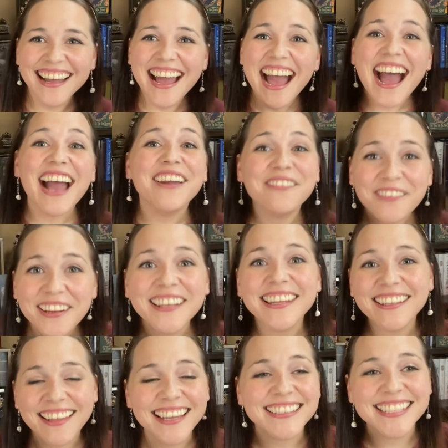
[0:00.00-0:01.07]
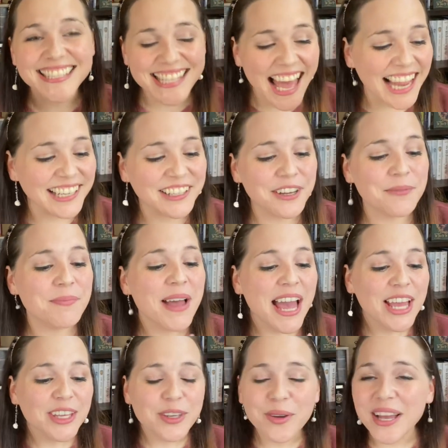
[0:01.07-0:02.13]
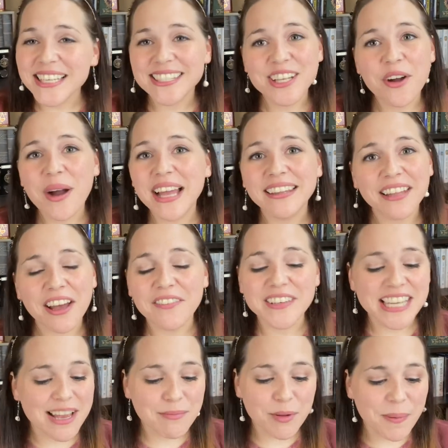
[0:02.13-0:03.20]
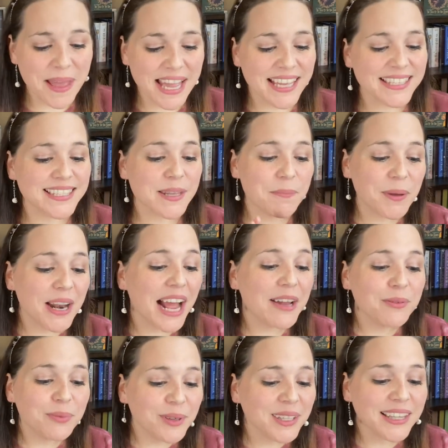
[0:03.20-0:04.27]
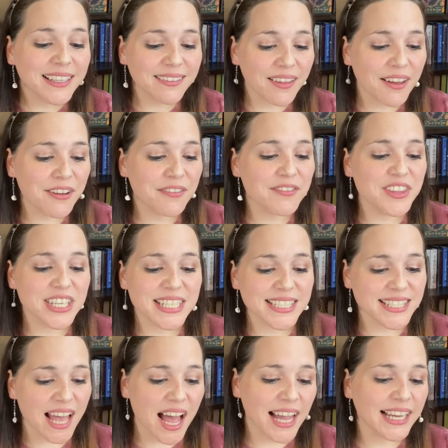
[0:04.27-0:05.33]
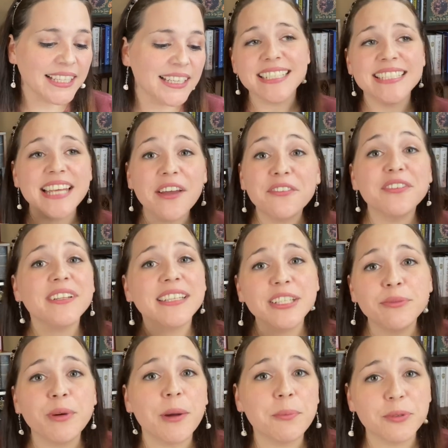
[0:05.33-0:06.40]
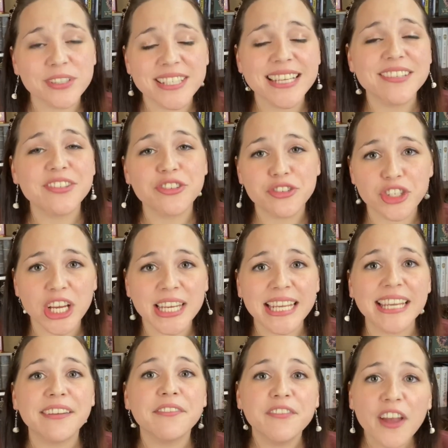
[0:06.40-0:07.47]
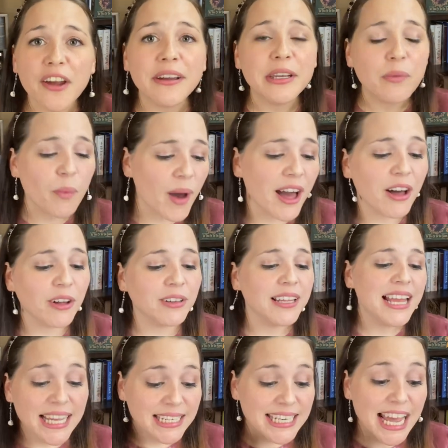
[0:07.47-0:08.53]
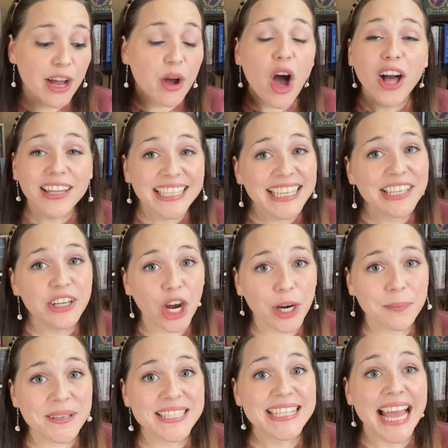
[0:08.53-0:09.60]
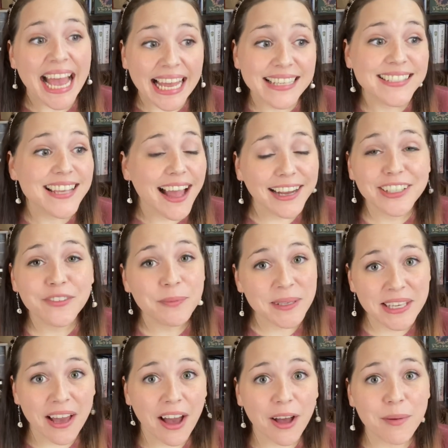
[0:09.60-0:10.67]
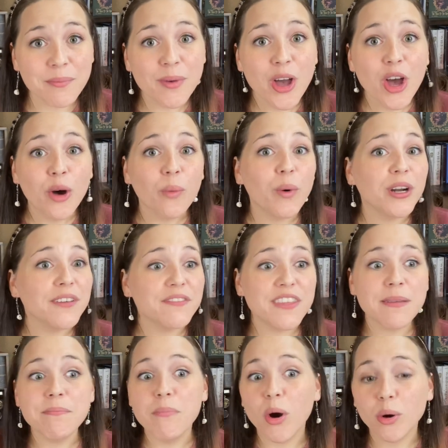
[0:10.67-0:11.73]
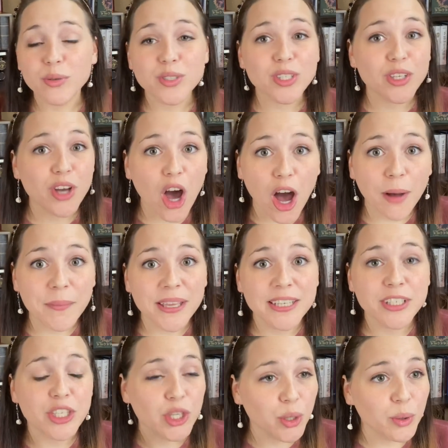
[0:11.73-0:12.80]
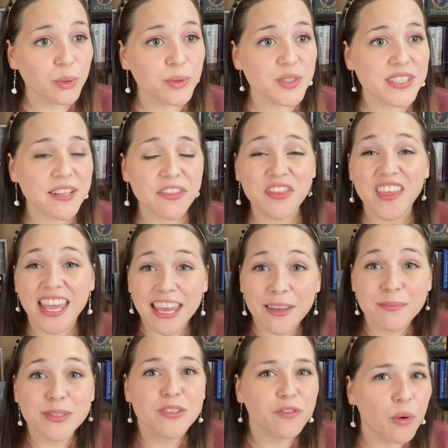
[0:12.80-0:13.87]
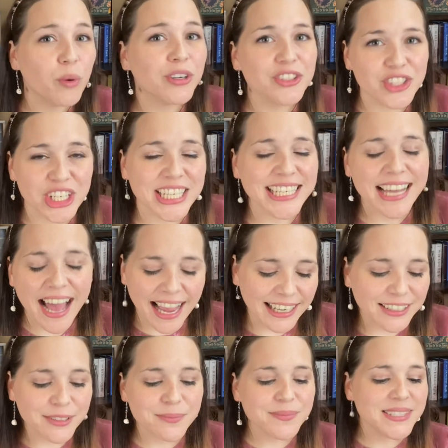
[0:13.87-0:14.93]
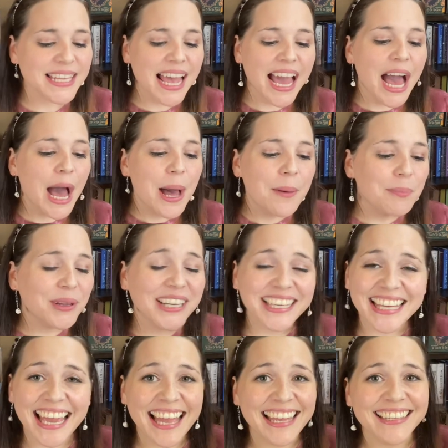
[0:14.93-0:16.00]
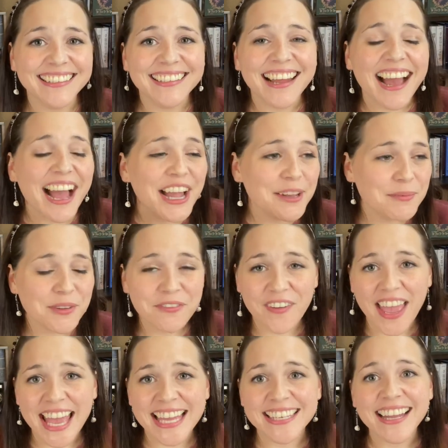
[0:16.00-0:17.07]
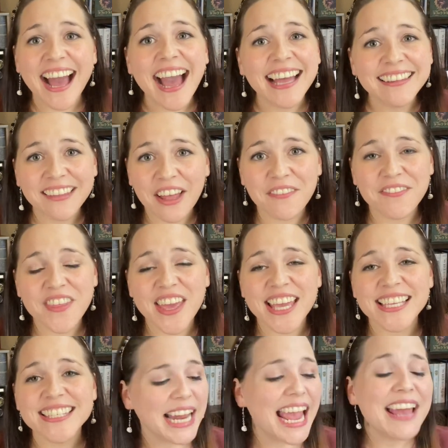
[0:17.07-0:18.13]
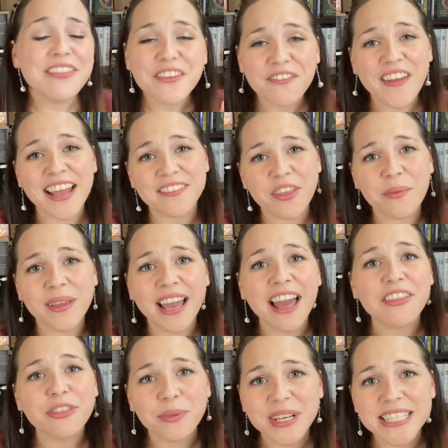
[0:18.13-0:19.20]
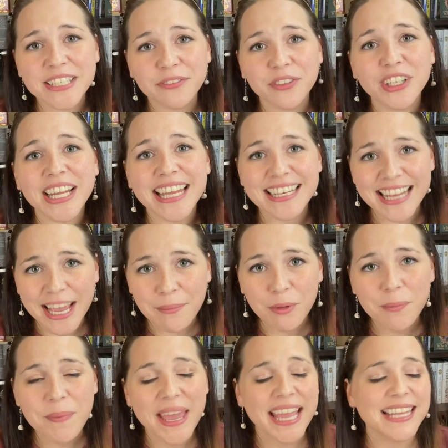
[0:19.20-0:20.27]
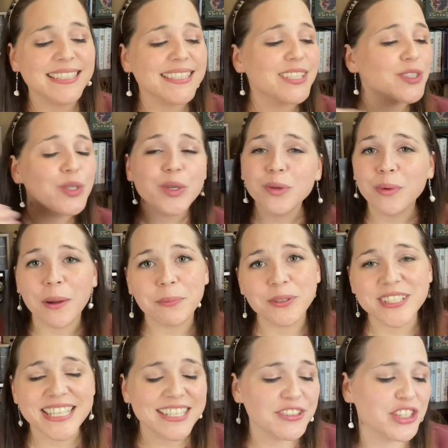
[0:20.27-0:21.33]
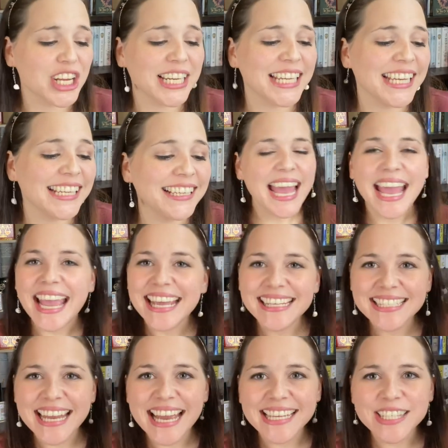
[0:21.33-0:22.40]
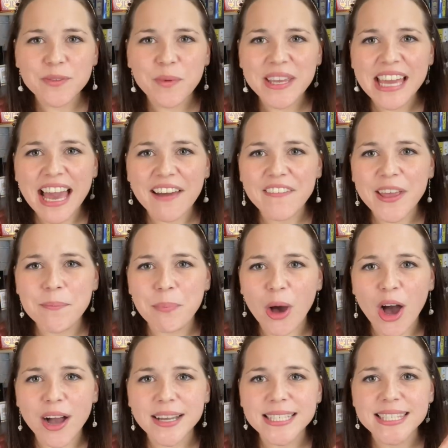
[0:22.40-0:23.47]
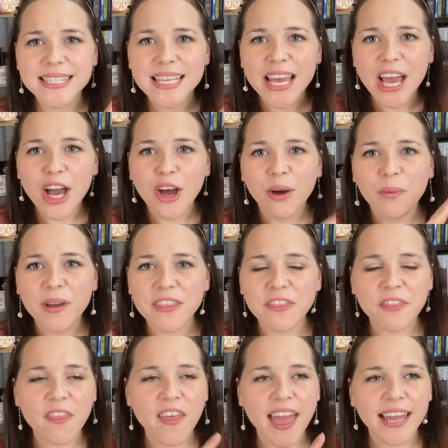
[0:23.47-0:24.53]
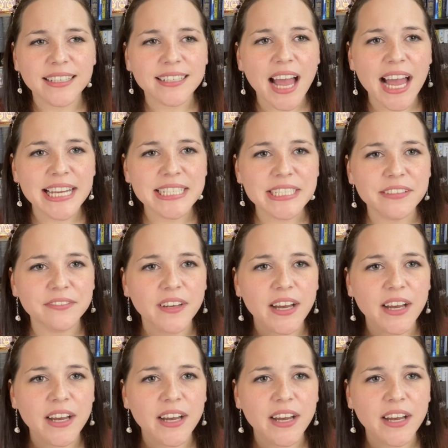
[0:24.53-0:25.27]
I really like this item. You guys know I love enamel pins, but I really love the design. Definitely represents Ginny very well. Now, Hollyhead Harpies has kind of become one of the most common used themes for Ginny items. But again, I'm a fan, I love this. And the fact that we got three different enamel pins to represent Ginny. And next we have a box with that kind of,